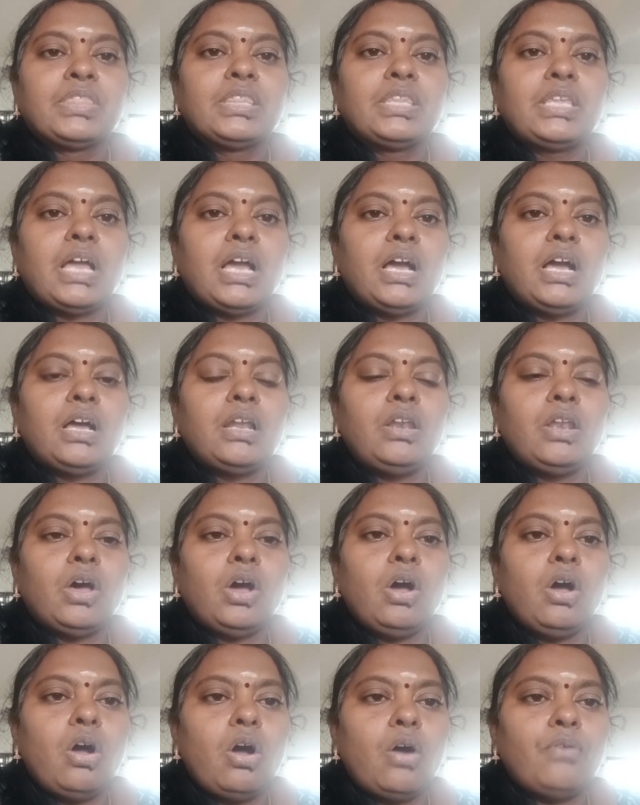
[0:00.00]
The
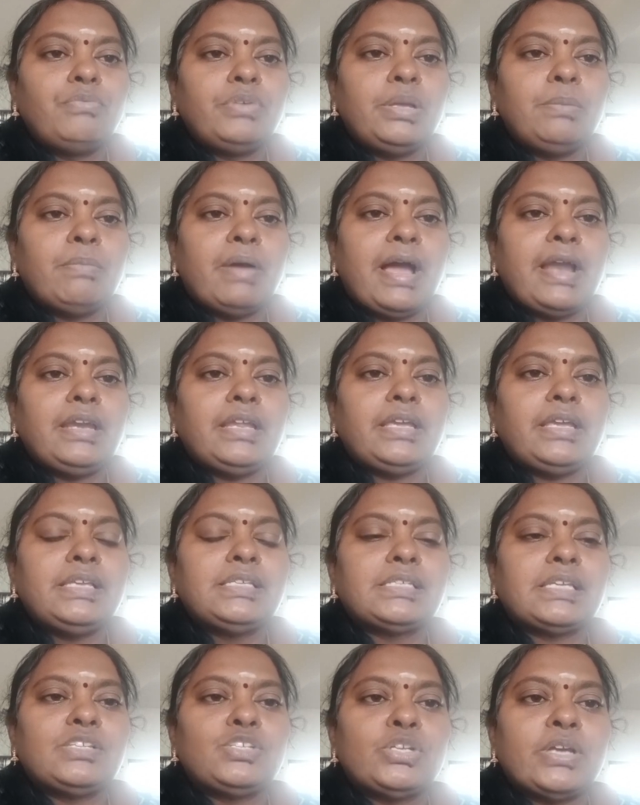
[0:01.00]
law of demand
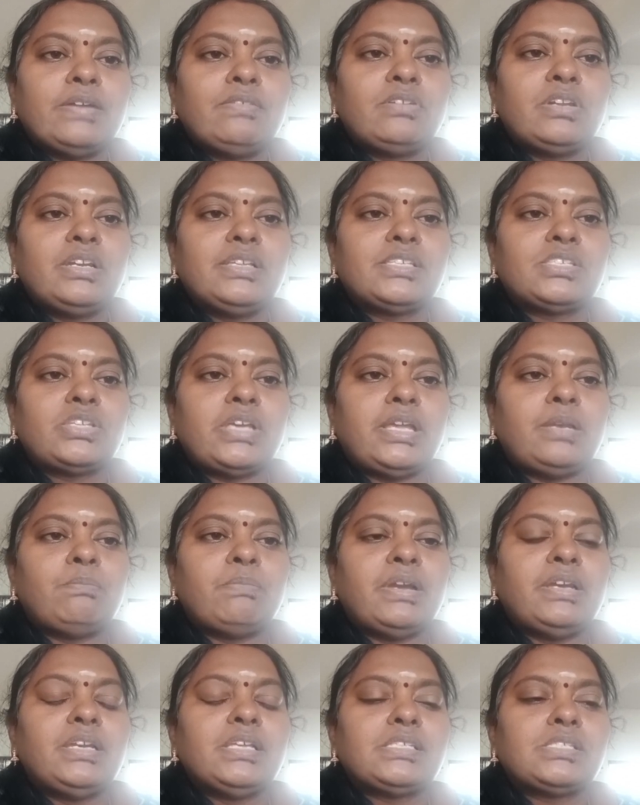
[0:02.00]
is a general
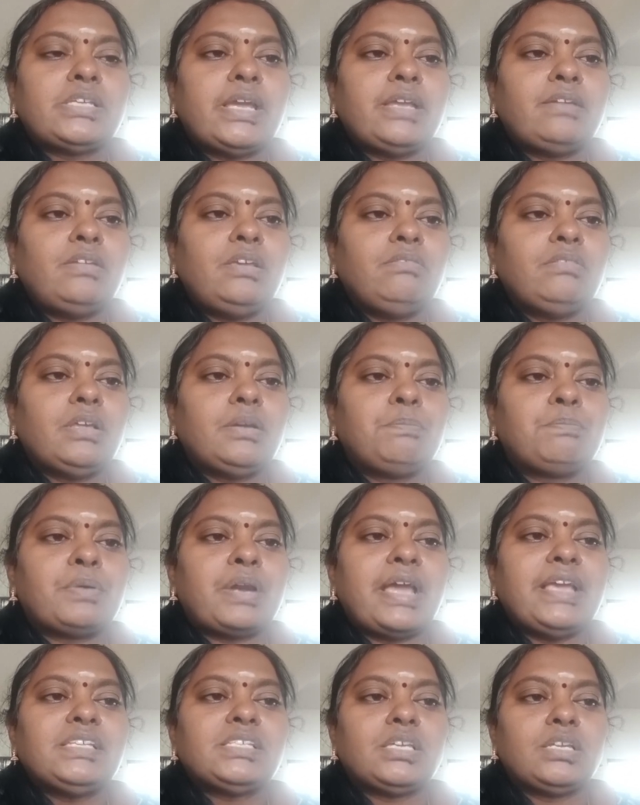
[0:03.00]
statement stating that
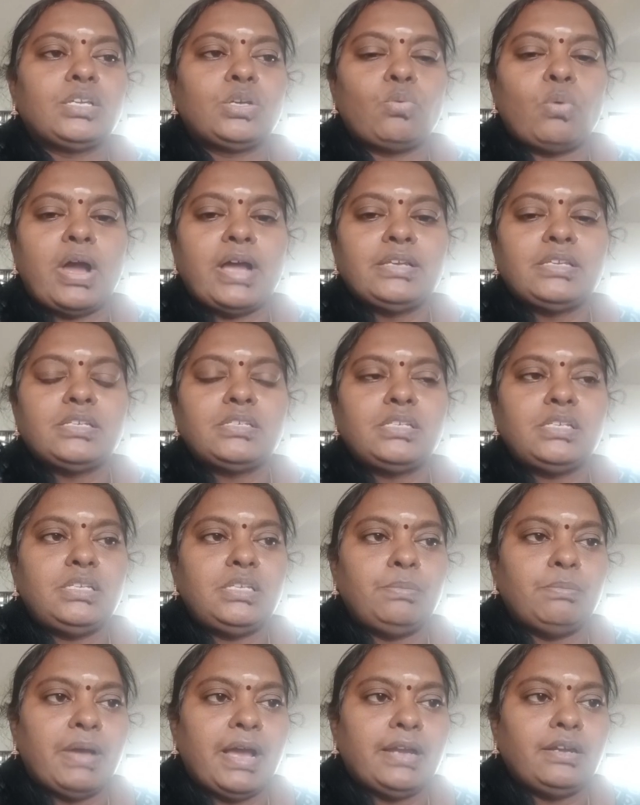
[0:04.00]
price and quantity
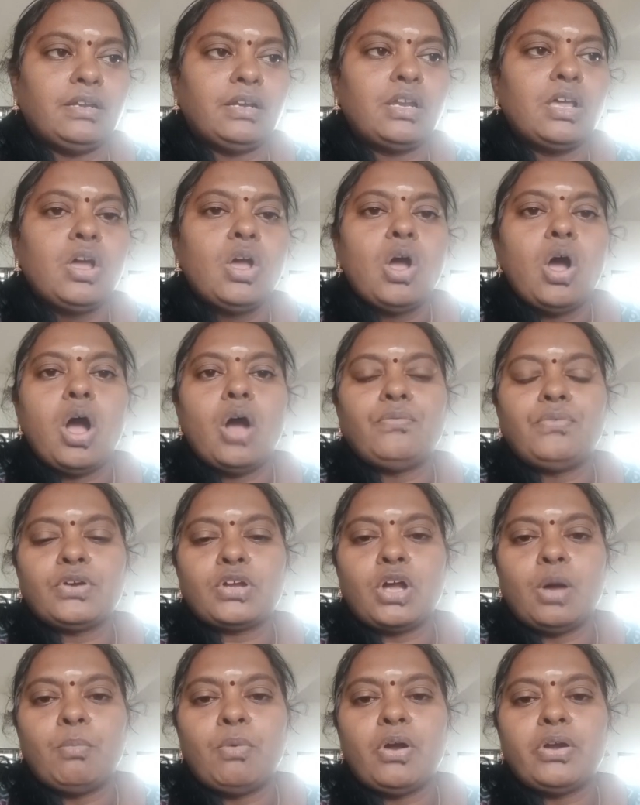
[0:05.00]
demanded of a
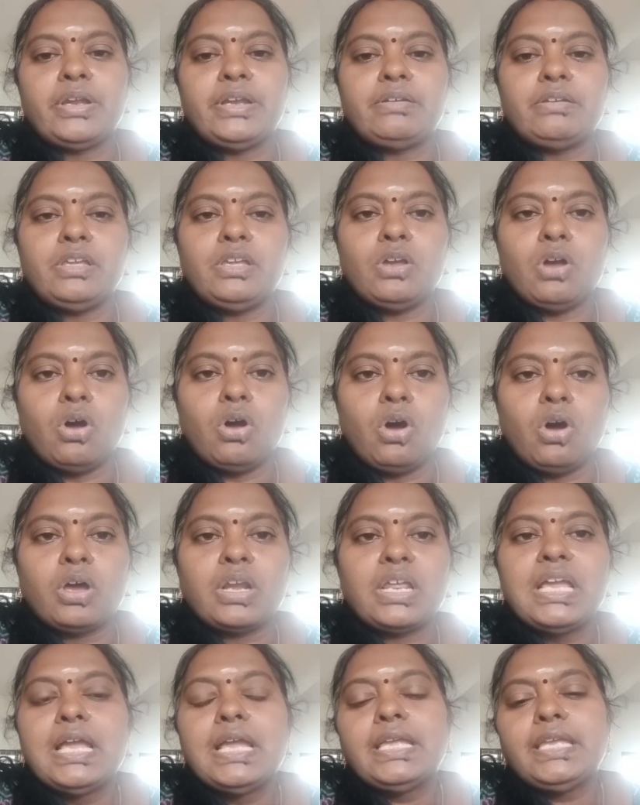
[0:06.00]
commodity
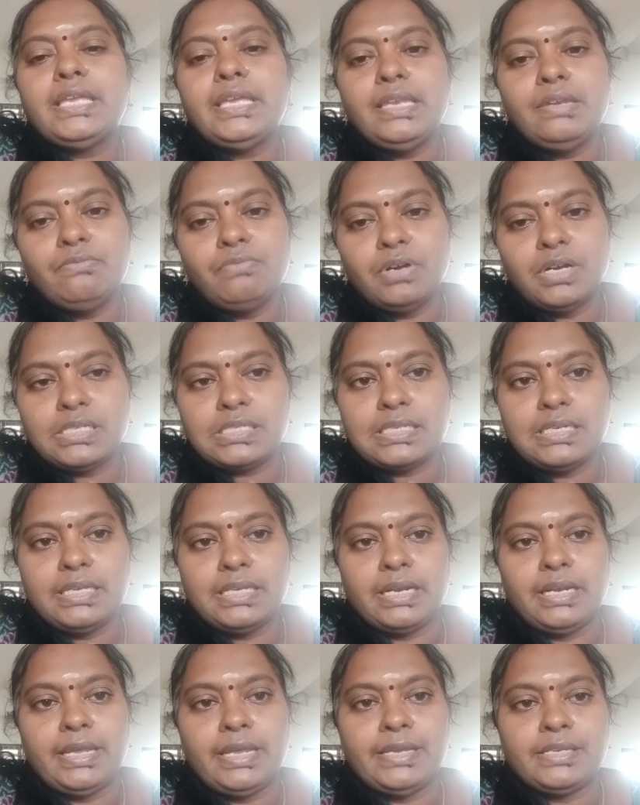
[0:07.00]
are inversely
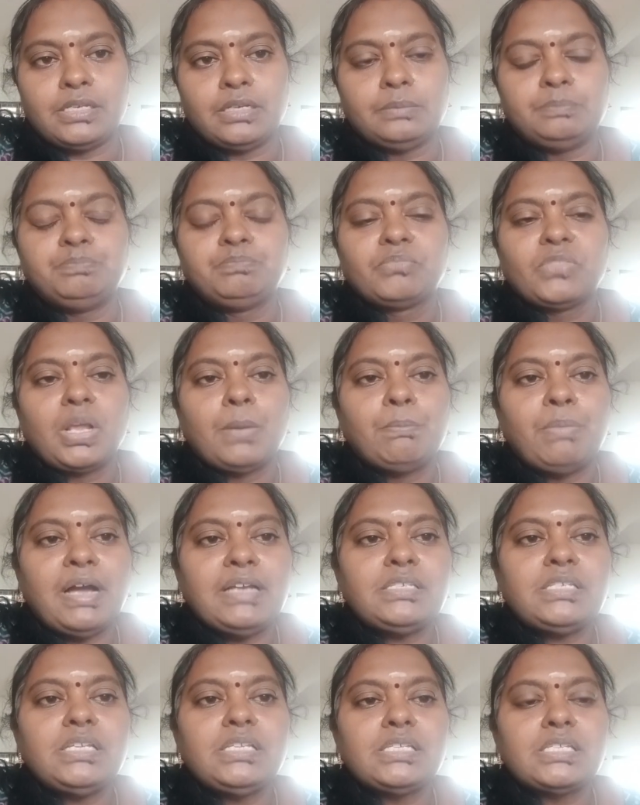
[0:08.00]
related.
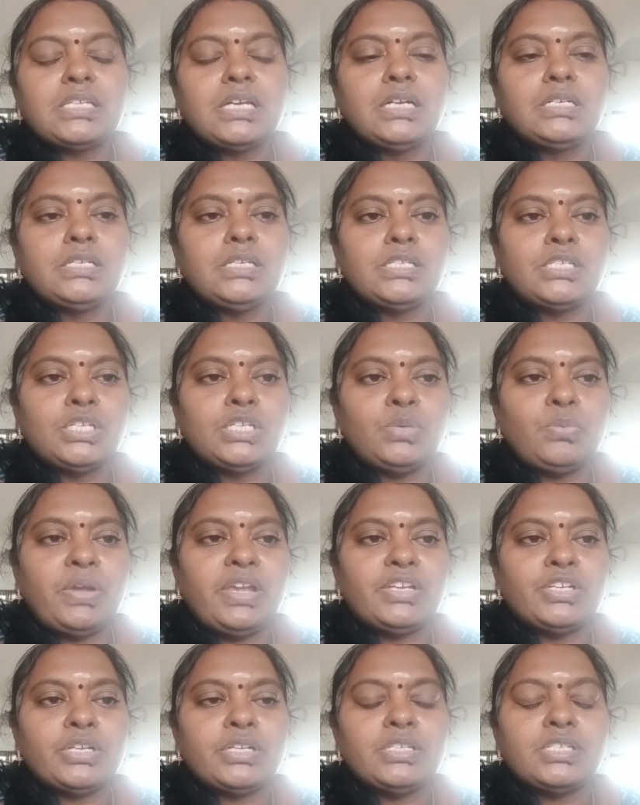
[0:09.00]
But in certain
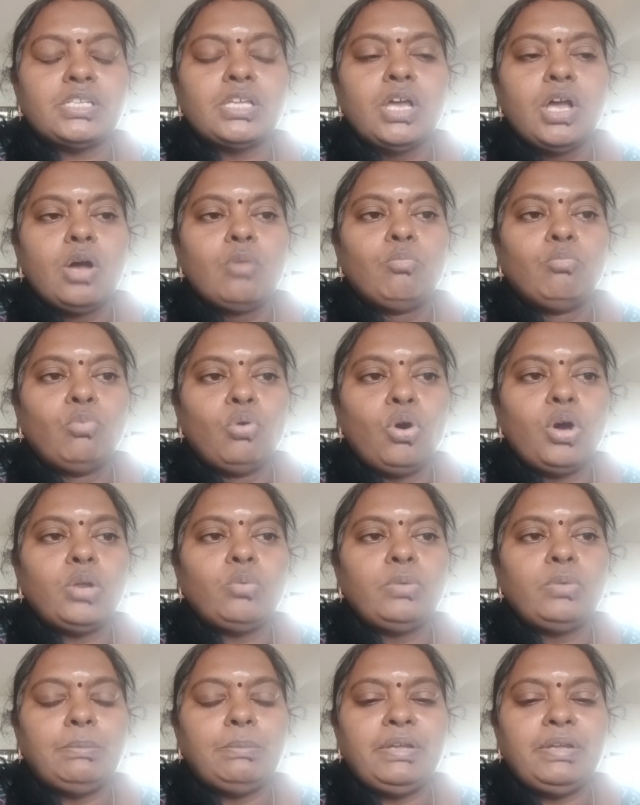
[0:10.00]
situations,
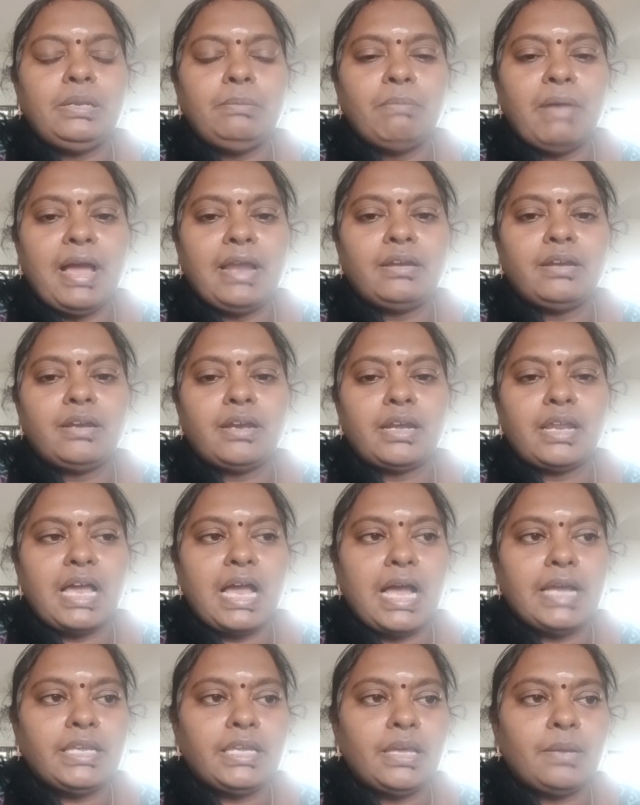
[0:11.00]
more will be demanded at a
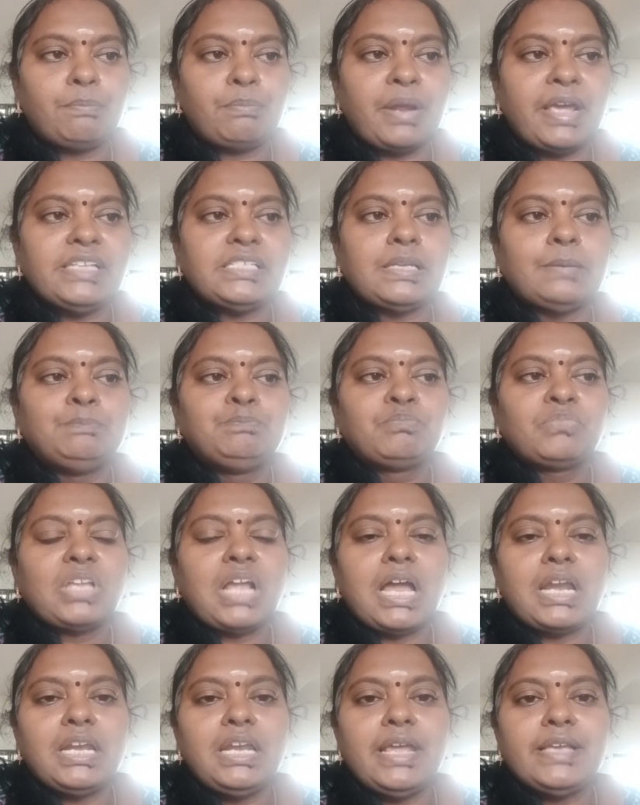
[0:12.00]
higher price
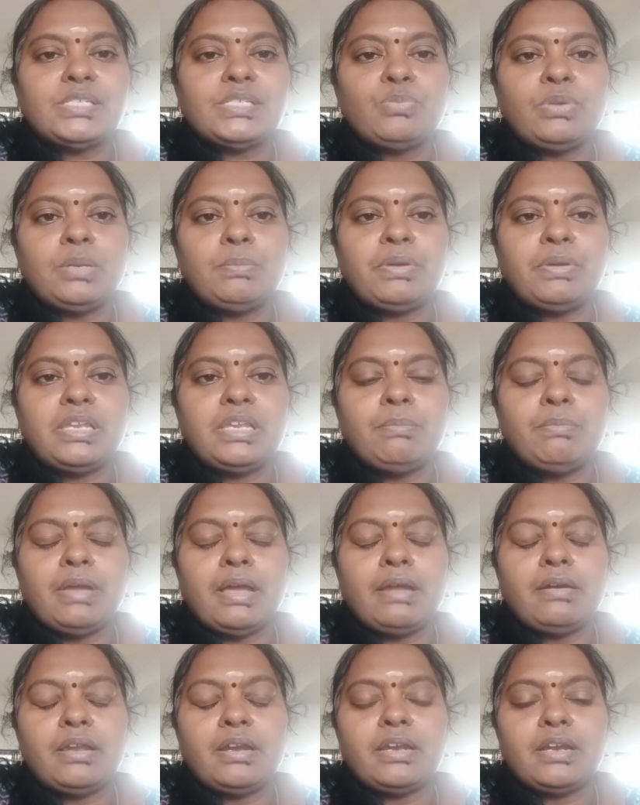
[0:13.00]
and less will be
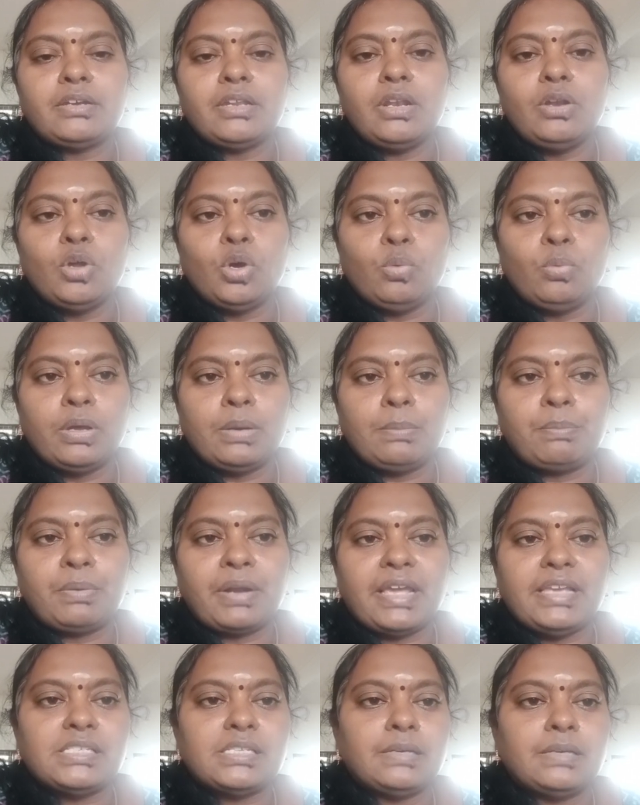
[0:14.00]
demanded at a lower
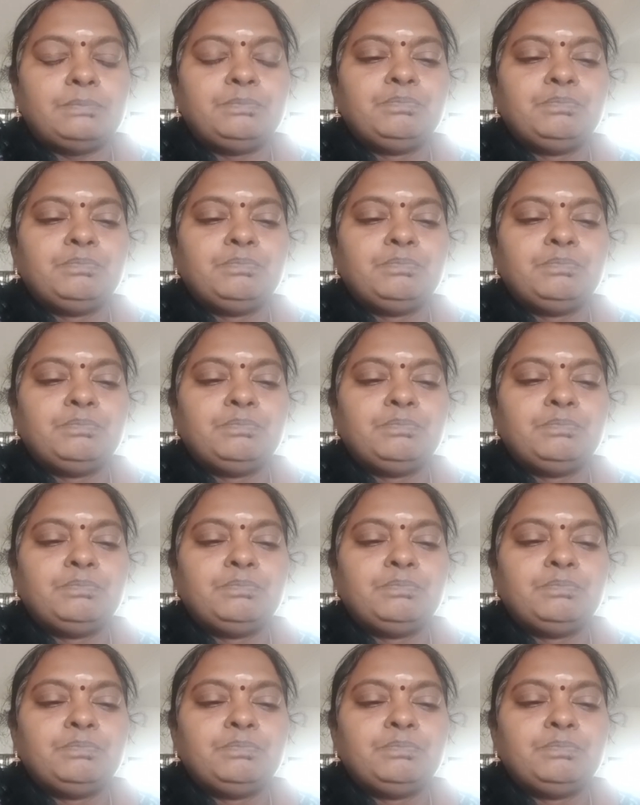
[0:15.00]
price.